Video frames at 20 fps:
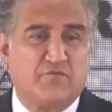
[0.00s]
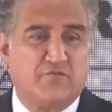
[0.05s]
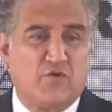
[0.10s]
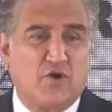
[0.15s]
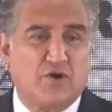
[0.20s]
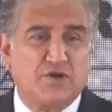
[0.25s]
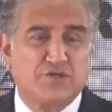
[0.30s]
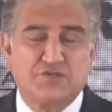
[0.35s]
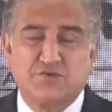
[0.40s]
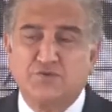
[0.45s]
of
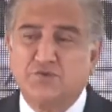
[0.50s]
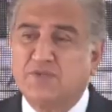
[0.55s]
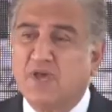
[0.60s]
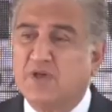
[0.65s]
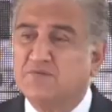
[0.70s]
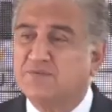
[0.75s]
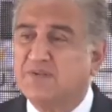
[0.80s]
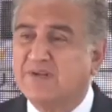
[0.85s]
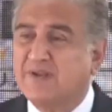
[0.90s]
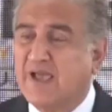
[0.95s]
August
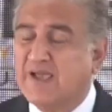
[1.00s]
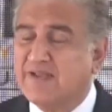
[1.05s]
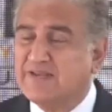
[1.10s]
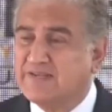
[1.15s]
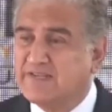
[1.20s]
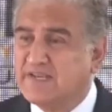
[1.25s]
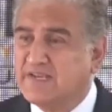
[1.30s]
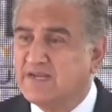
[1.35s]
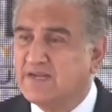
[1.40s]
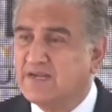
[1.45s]

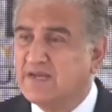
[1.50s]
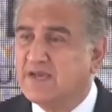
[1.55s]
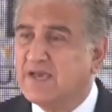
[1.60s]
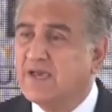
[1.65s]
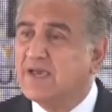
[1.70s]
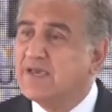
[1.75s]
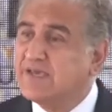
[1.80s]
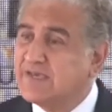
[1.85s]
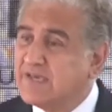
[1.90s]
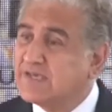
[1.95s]
2019?
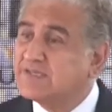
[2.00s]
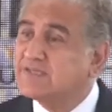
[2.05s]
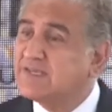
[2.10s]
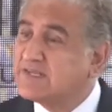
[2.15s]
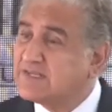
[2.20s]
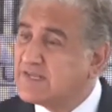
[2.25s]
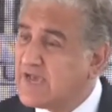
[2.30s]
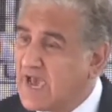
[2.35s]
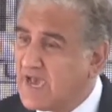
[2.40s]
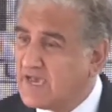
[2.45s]
Yes,
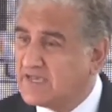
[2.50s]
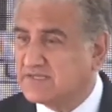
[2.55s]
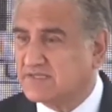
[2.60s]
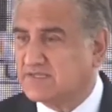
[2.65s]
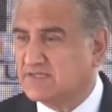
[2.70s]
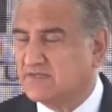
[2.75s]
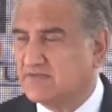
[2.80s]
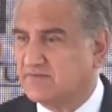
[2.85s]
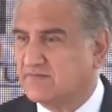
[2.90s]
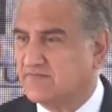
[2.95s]
it
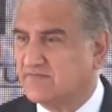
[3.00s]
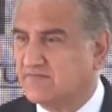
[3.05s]
has.